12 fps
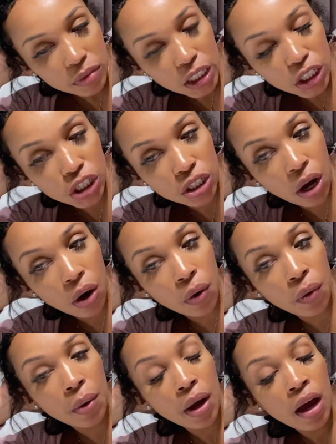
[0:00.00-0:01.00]

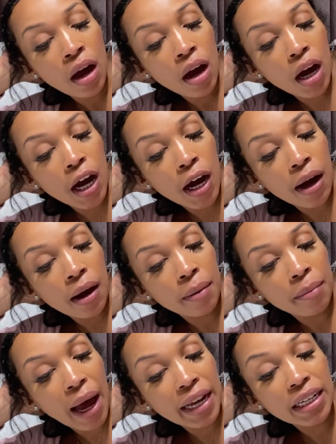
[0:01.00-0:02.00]
So
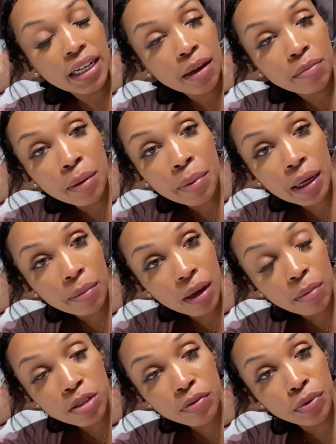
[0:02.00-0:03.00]
I needed him to pick me
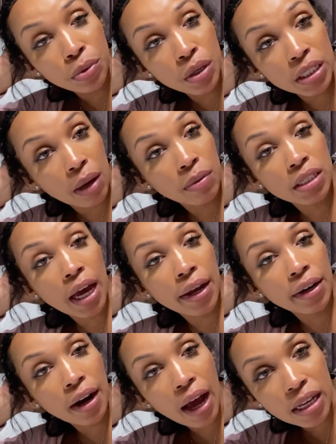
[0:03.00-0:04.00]
up some food because I was tired
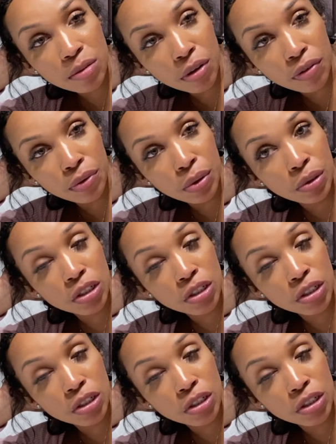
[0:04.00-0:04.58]
of the hospital food.